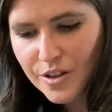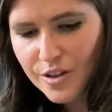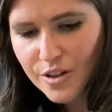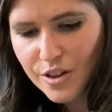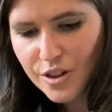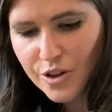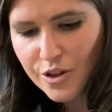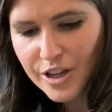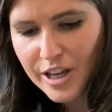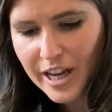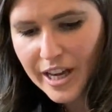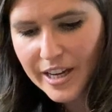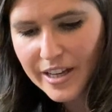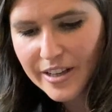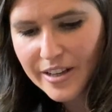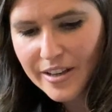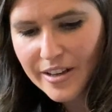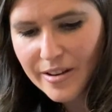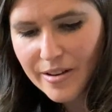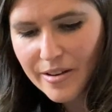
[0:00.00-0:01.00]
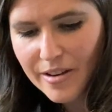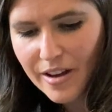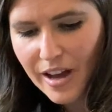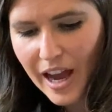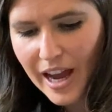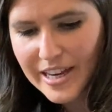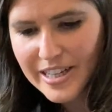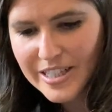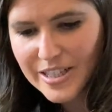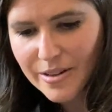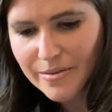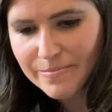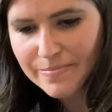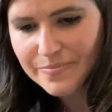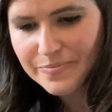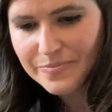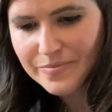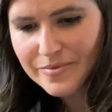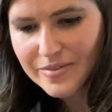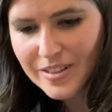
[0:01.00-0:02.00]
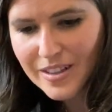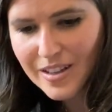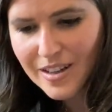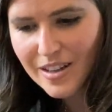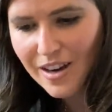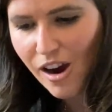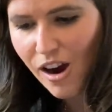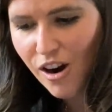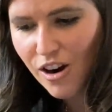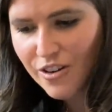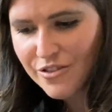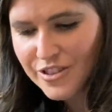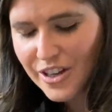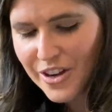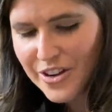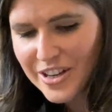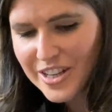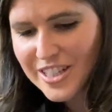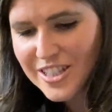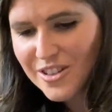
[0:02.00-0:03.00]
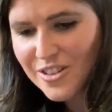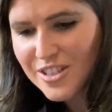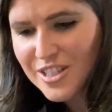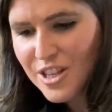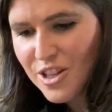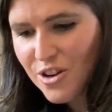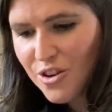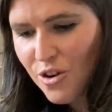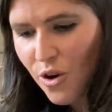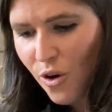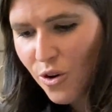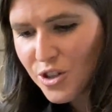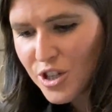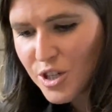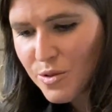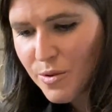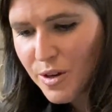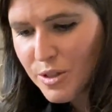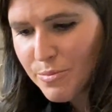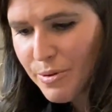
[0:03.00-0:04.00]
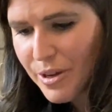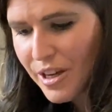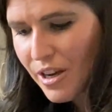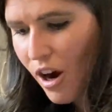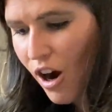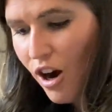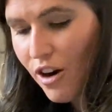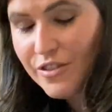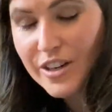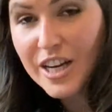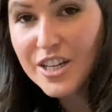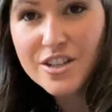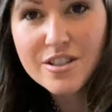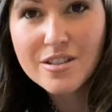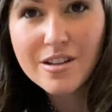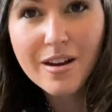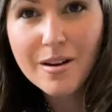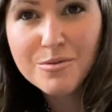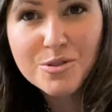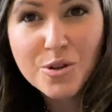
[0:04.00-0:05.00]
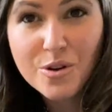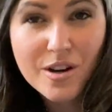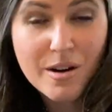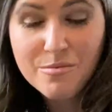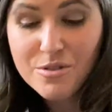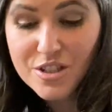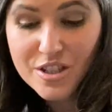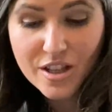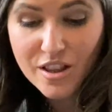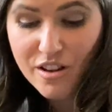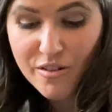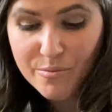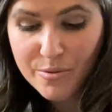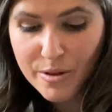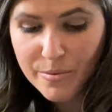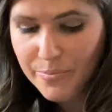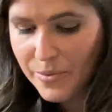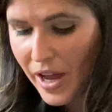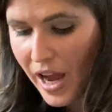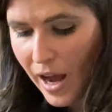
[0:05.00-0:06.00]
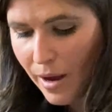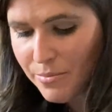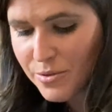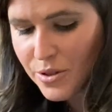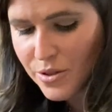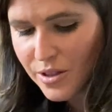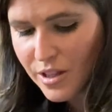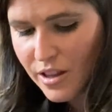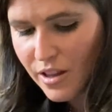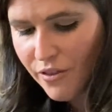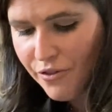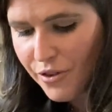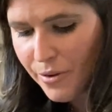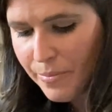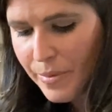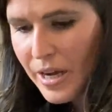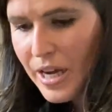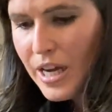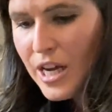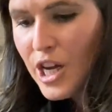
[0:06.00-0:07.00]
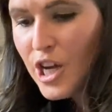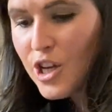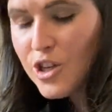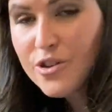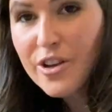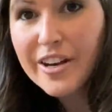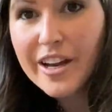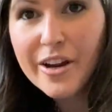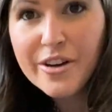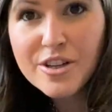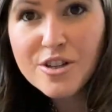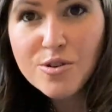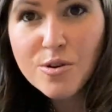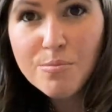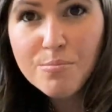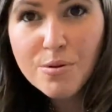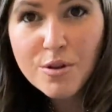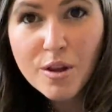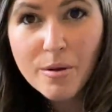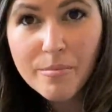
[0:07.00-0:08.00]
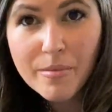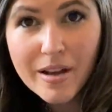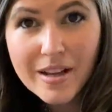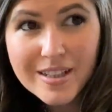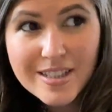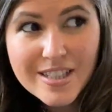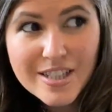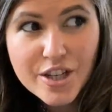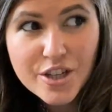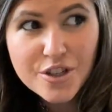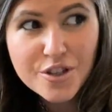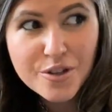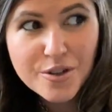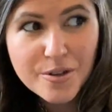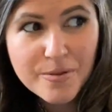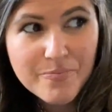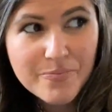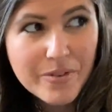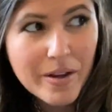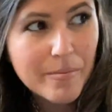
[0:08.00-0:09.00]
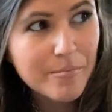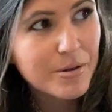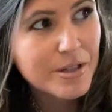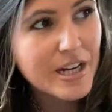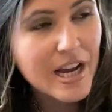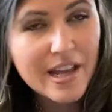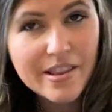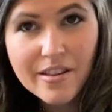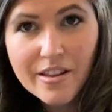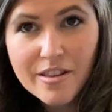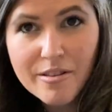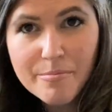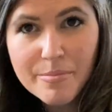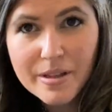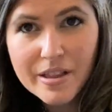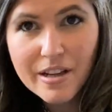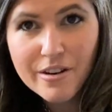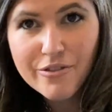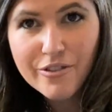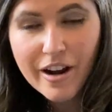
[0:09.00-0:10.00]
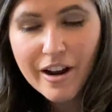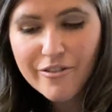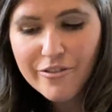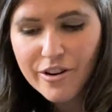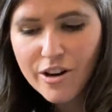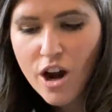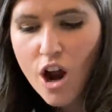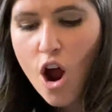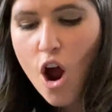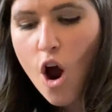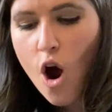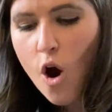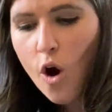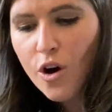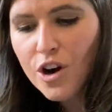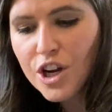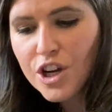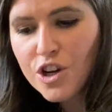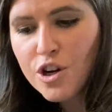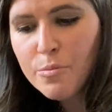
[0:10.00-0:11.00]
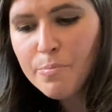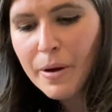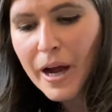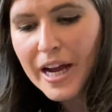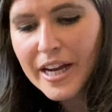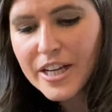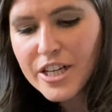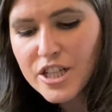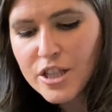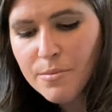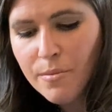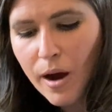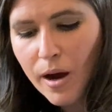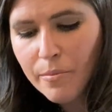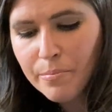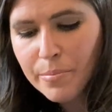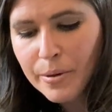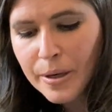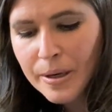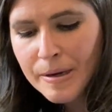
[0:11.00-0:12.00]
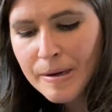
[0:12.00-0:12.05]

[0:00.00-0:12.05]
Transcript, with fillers: looking item. Carved out. You can still see the notches where it's been carved. I just, I'm sorry, I'm just in love with them. Absolutely love them. So now I need to go and put them in situ and pretend that they've been there forever. Or oh, I could package them up